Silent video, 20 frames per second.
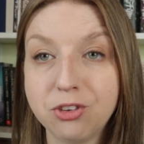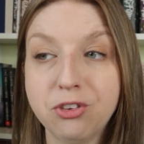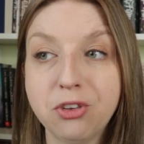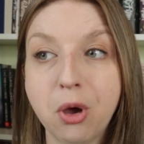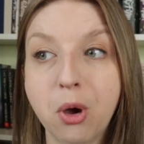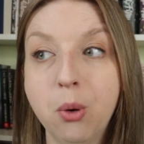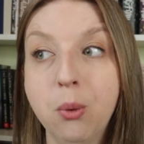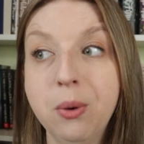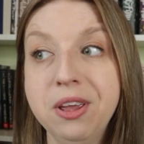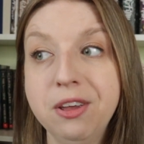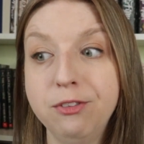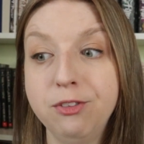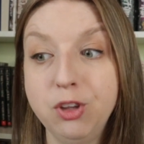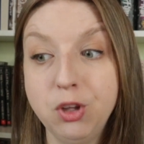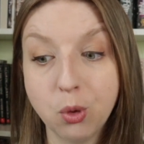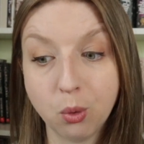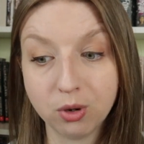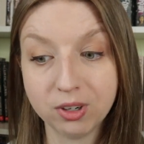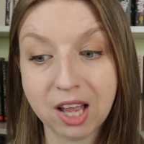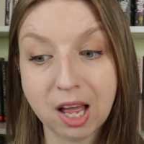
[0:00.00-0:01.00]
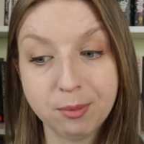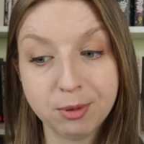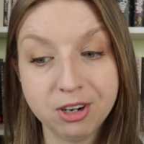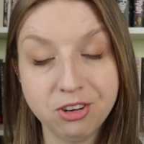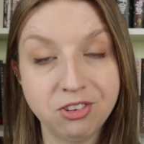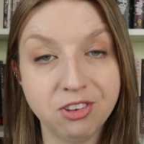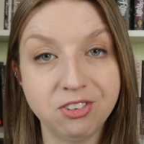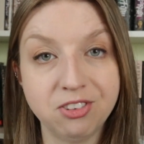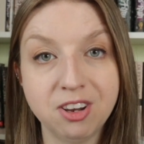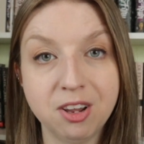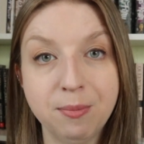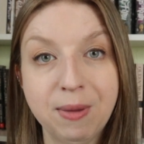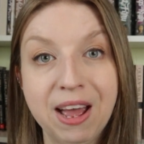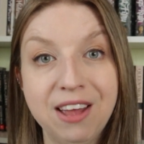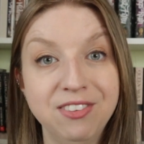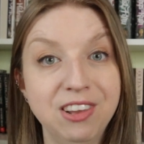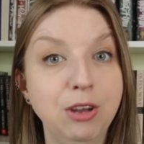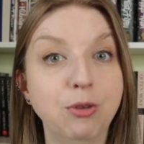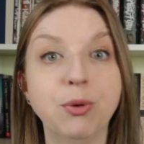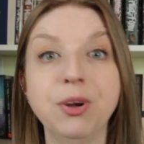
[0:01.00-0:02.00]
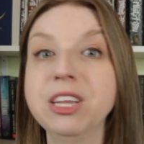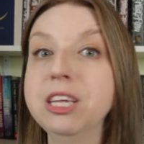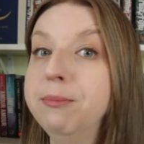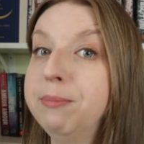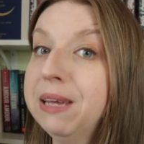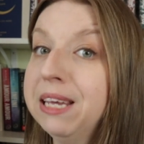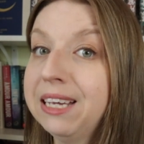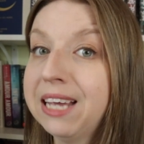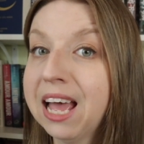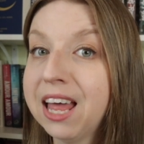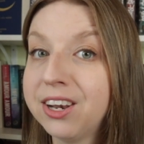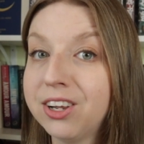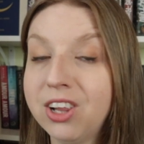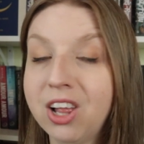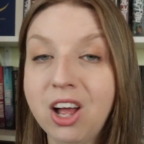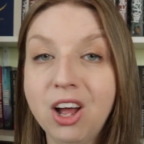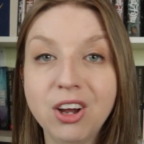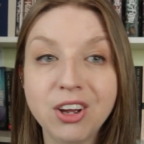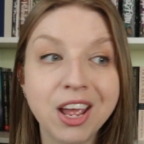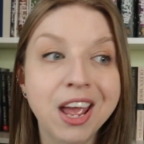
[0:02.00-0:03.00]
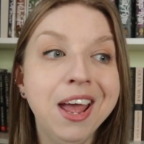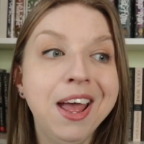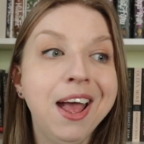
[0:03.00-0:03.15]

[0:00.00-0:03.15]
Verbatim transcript: So if your library system has a really big catalog,